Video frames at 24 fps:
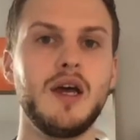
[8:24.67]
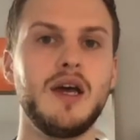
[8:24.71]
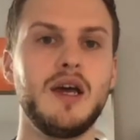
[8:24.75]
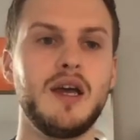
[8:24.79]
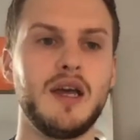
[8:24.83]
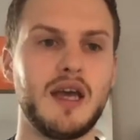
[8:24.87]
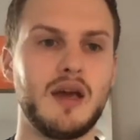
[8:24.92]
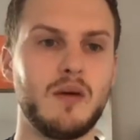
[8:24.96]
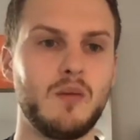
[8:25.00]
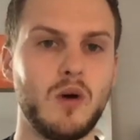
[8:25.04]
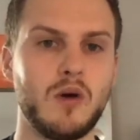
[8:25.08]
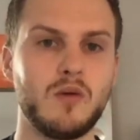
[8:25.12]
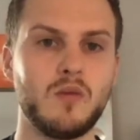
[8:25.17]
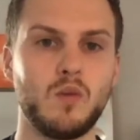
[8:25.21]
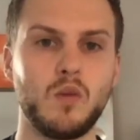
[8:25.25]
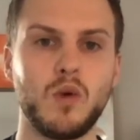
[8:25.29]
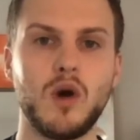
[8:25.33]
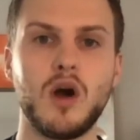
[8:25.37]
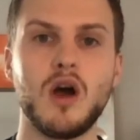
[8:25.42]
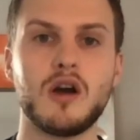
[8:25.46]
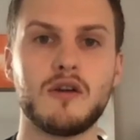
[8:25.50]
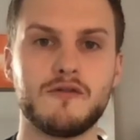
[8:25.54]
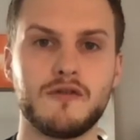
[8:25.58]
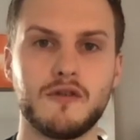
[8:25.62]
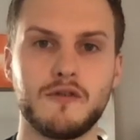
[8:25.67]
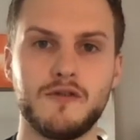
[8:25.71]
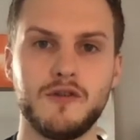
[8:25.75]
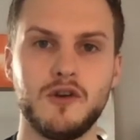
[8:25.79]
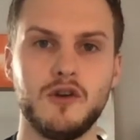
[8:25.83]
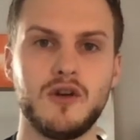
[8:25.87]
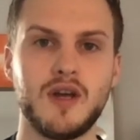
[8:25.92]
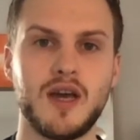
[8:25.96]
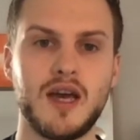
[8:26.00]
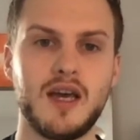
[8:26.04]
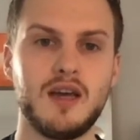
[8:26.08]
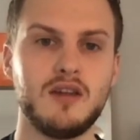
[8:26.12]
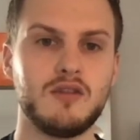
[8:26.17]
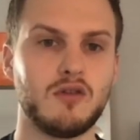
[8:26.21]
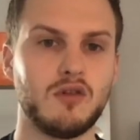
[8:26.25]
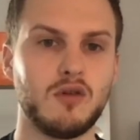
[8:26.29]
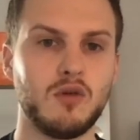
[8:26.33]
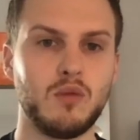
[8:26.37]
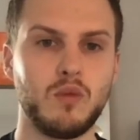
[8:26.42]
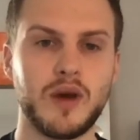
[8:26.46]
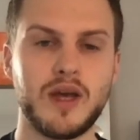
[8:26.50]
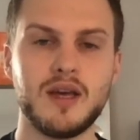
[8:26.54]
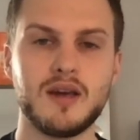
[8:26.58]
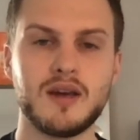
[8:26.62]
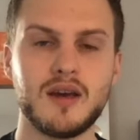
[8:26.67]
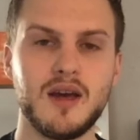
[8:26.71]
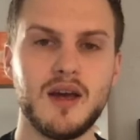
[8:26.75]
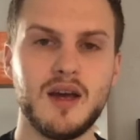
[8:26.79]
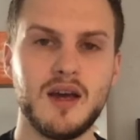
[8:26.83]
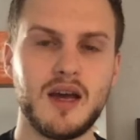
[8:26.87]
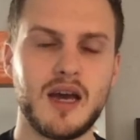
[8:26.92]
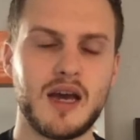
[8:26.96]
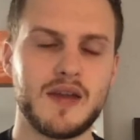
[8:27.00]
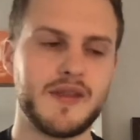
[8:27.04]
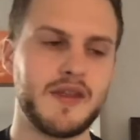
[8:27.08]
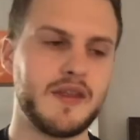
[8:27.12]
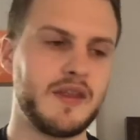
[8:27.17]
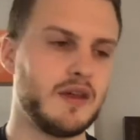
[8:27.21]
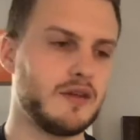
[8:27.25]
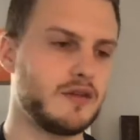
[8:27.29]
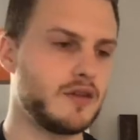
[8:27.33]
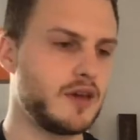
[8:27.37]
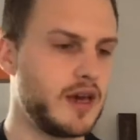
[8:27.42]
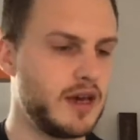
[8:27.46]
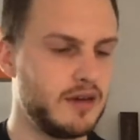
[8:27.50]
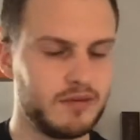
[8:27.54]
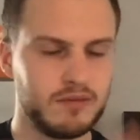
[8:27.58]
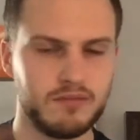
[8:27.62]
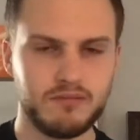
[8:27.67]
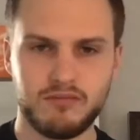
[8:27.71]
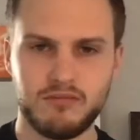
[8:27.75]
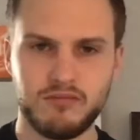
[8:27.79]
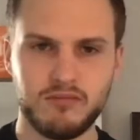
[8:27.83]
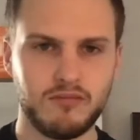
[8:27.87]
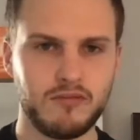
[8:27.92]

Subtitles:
it won't work for a few days or a week, and then they'll say,